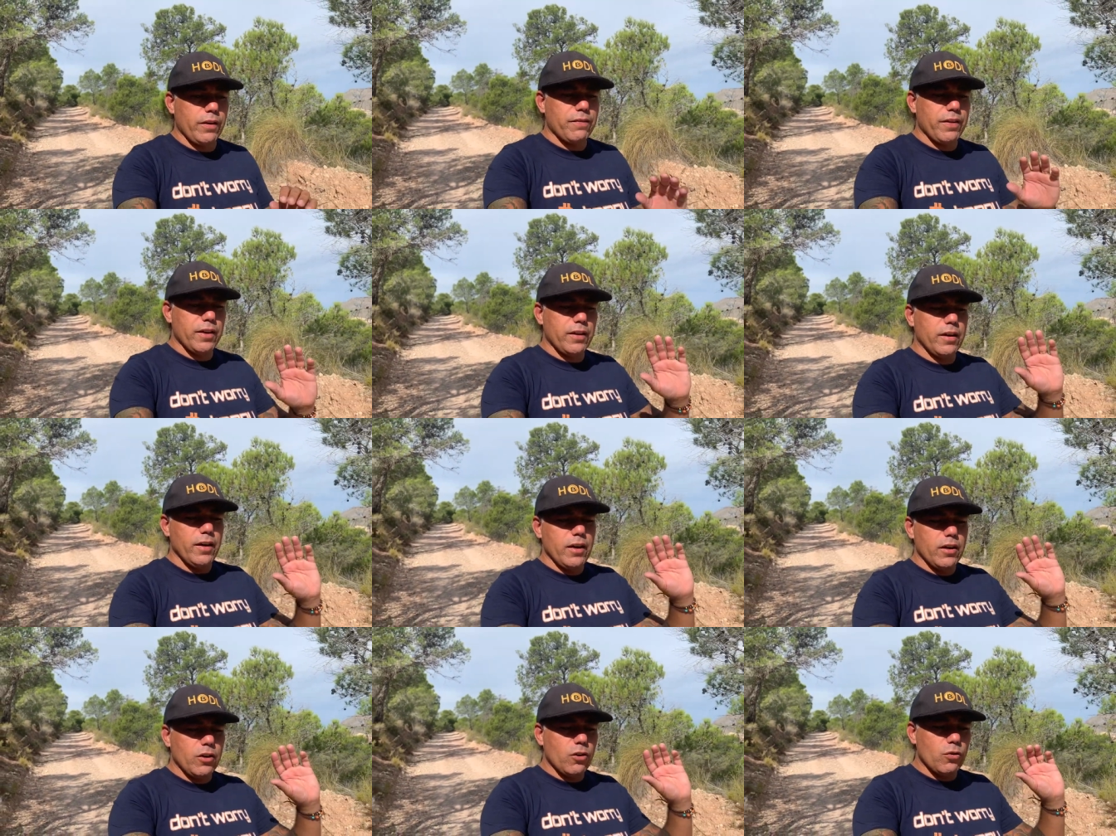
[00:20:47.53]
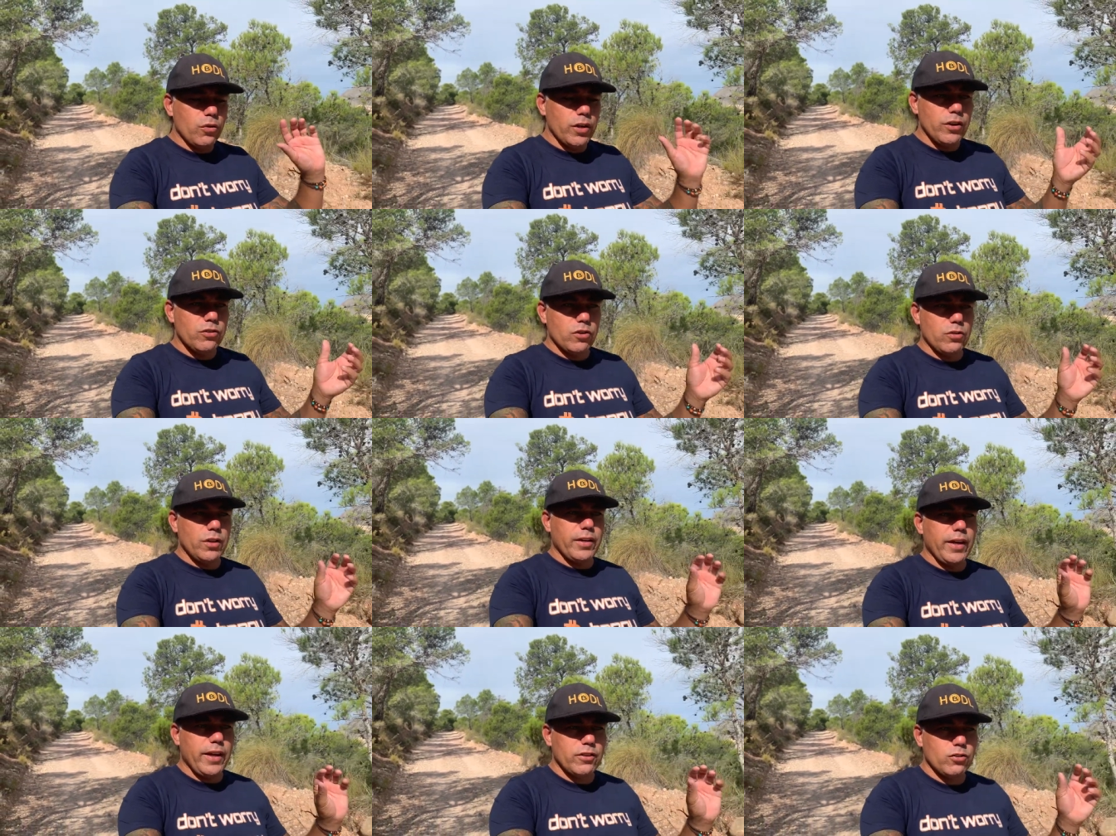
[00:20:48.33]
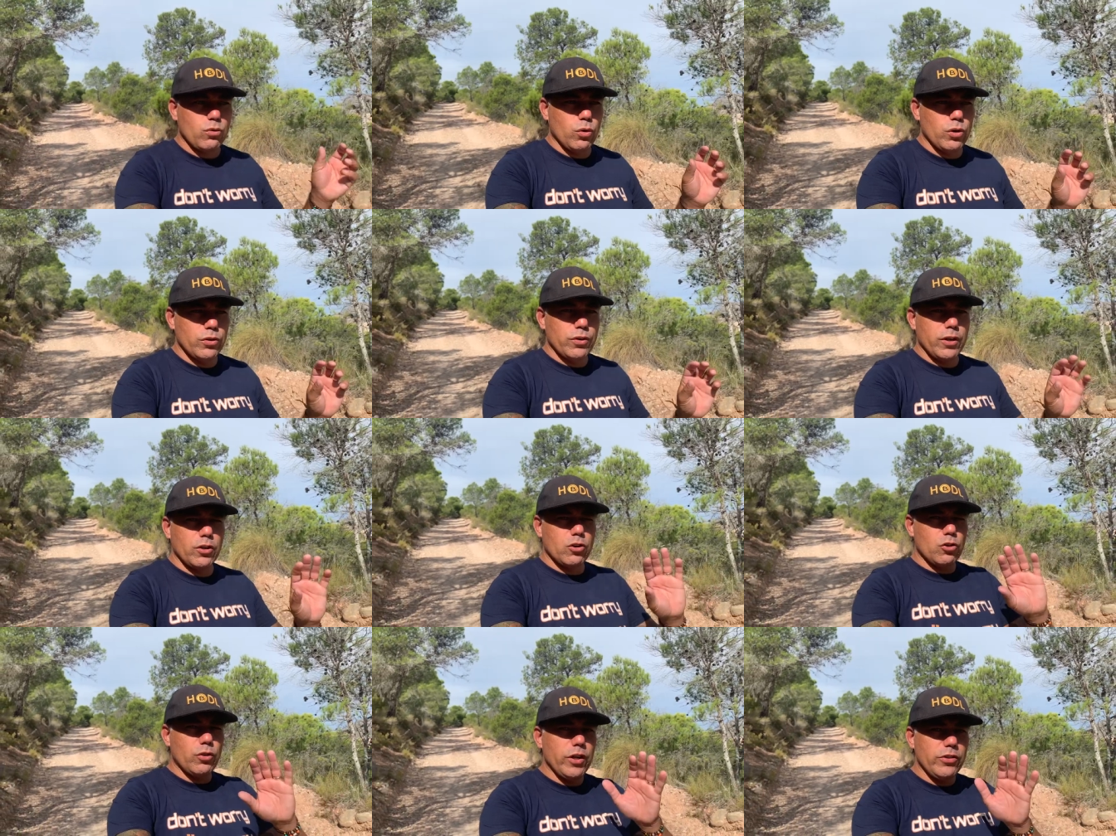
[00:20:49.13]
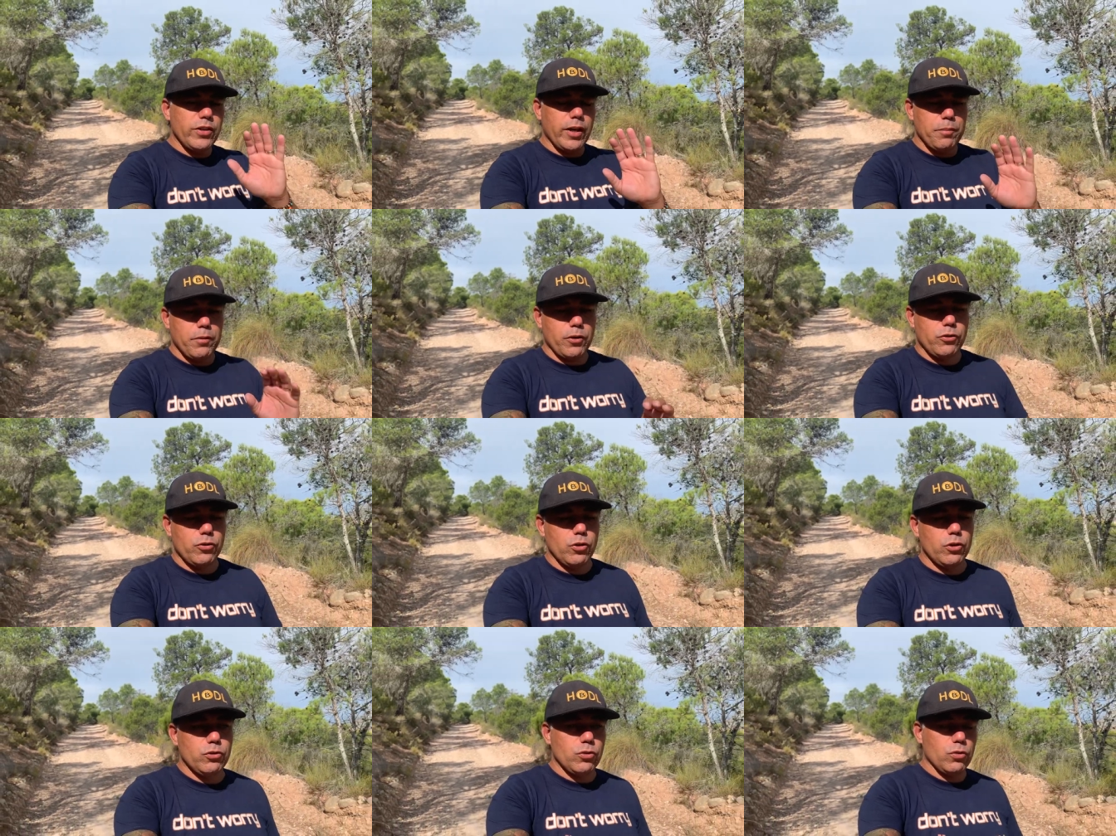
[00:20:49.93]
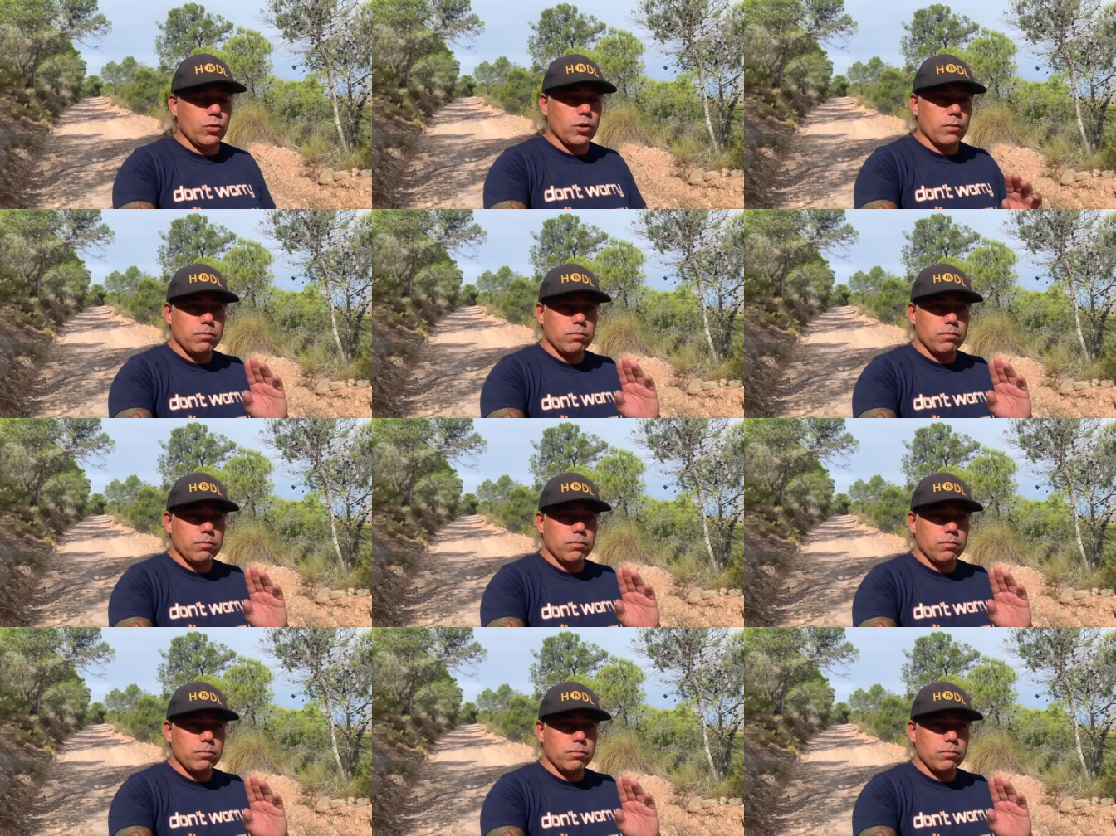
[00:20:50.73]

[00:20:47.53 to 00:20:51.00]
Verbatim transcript: I think Greece already has quarantine, Croatia, I'm not sure, so